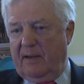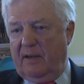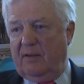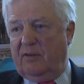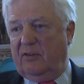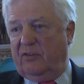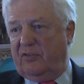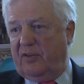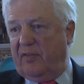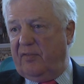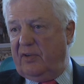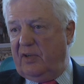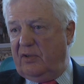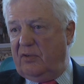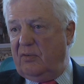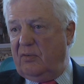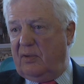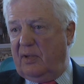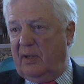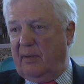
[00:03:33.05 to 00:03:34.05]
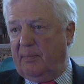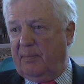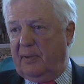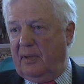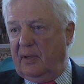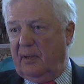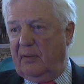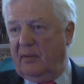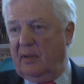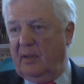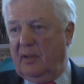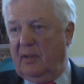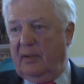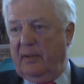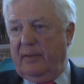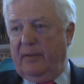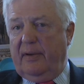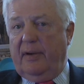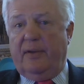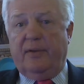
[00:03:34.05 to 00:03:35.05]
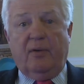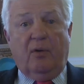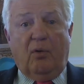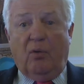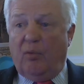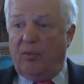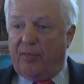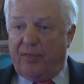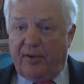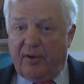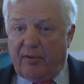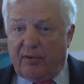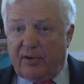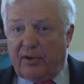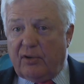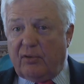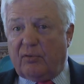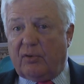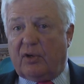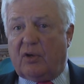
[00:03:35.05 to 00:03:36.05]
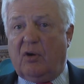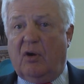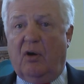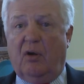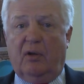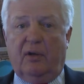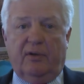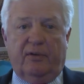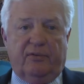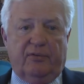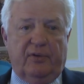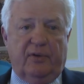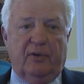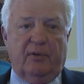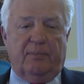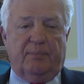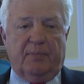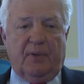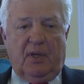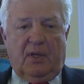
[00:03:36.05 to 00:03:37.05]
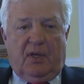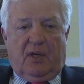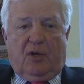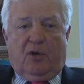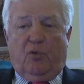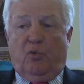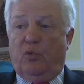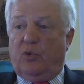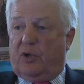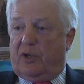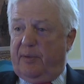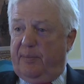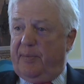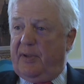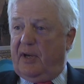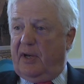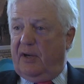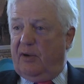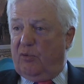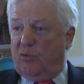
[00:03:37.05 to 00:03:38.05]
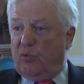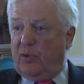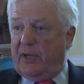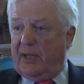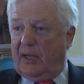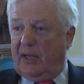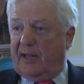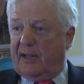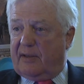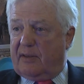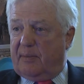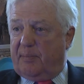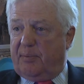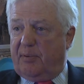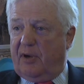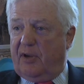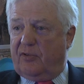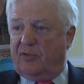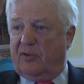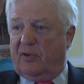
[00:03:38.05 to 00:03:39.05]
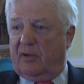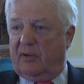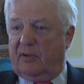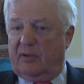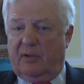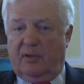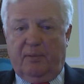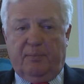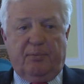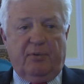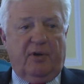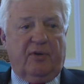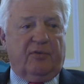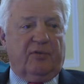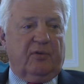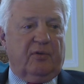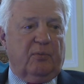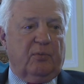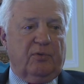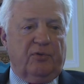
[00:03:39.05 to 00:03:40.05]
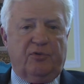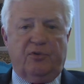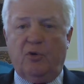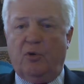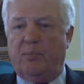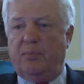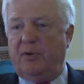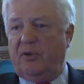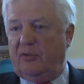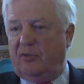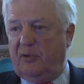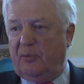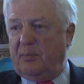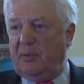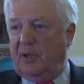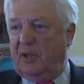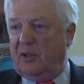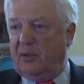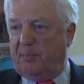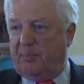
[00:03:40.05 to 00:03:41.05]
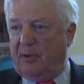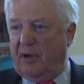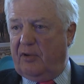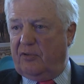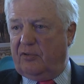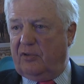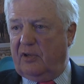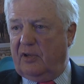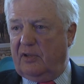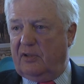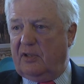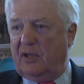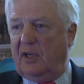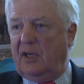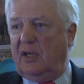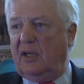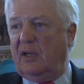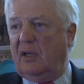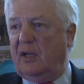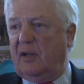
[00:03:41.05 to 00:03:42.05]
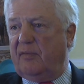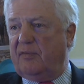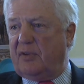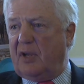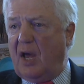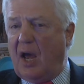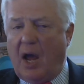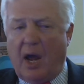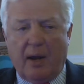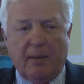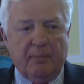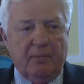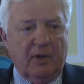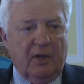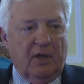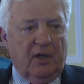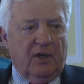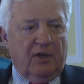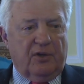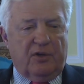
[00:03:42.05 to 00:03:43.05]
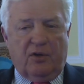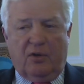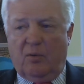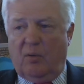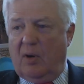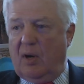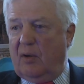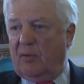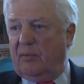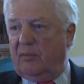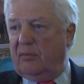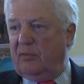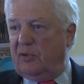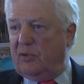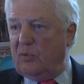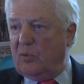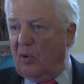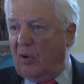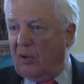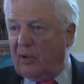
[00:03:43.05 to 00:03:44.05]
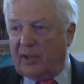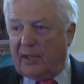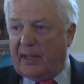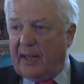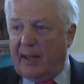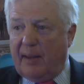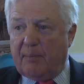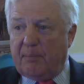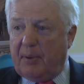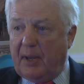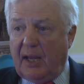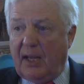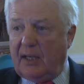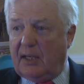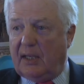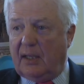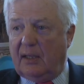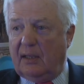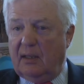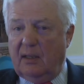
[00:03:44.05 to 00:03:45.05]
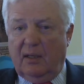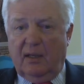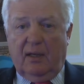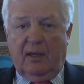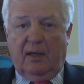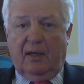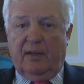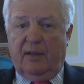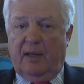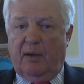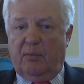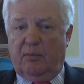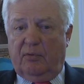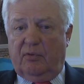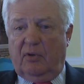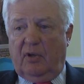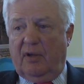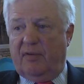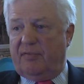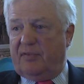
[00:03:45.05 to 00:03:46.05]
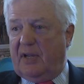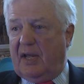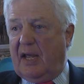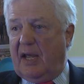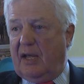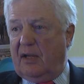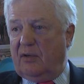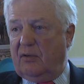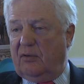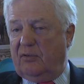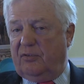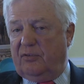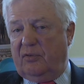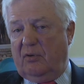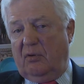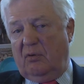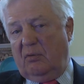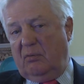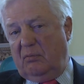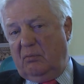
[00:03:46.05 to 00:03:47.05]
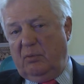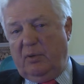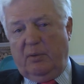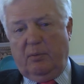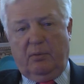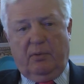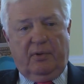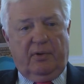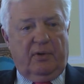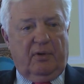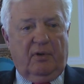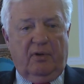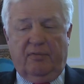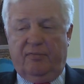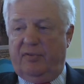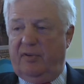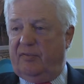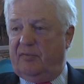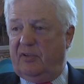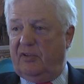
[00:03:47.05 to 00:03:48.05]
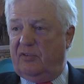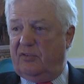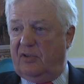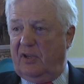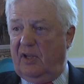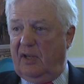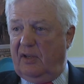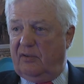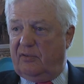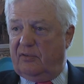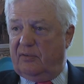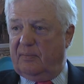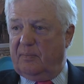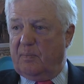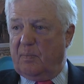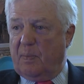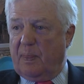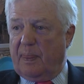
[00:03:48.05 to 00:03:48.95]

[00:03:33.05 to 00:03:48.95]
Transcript: in the '72 campaign. And the whole theory, you'll recall, is, committee to re-elect the president. And the president was so busy being the president that he didn't have time to go out and do all the campaigning. And that was left to Agnew. So we were in all 50 states.